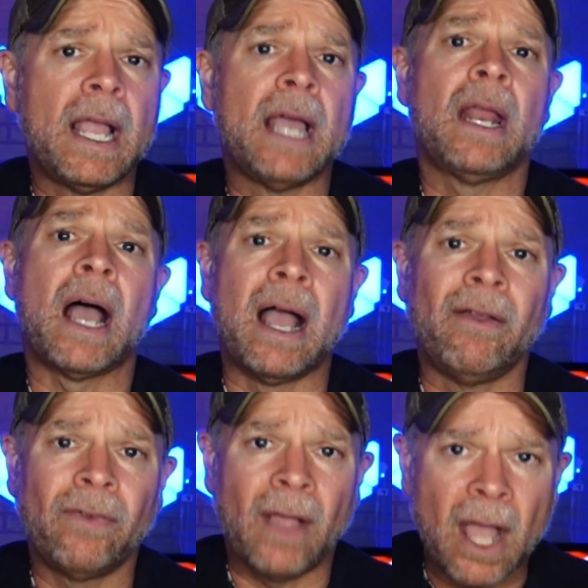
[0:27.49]
and
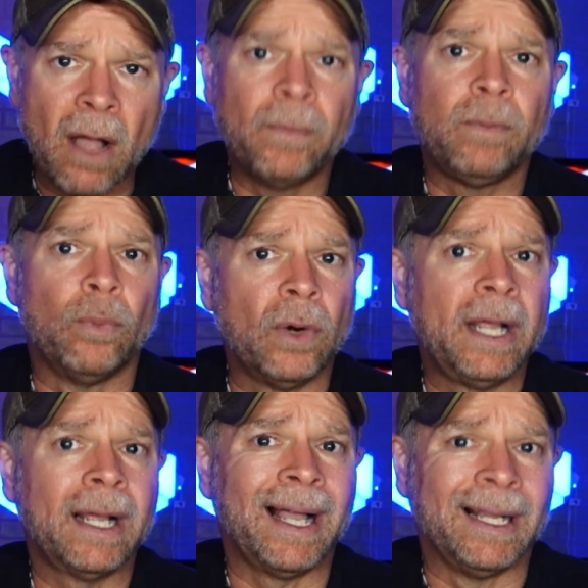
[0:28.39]
I've helped
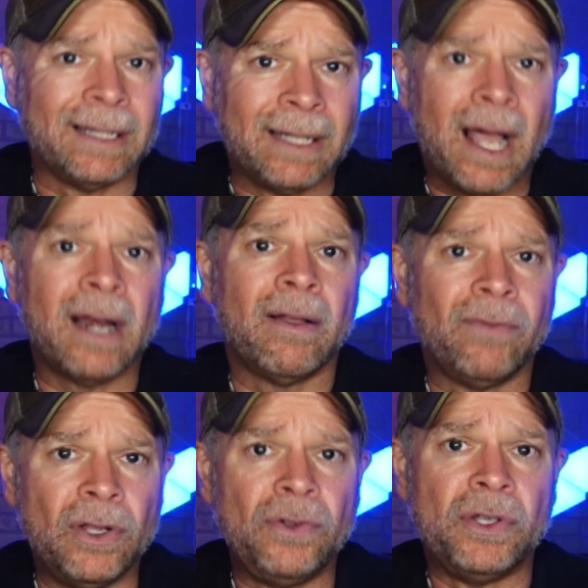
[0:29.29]
bring a lot
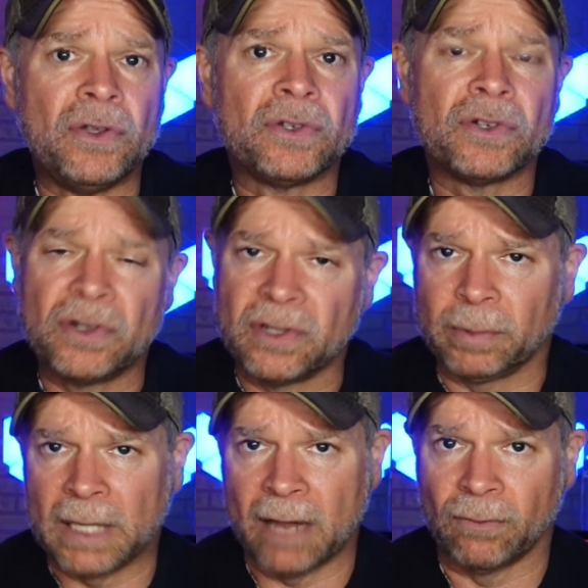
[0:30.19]
of new users to their
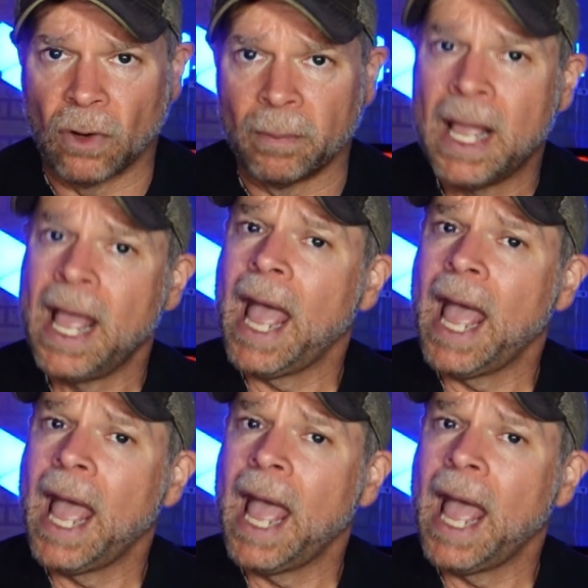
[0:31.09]
platform.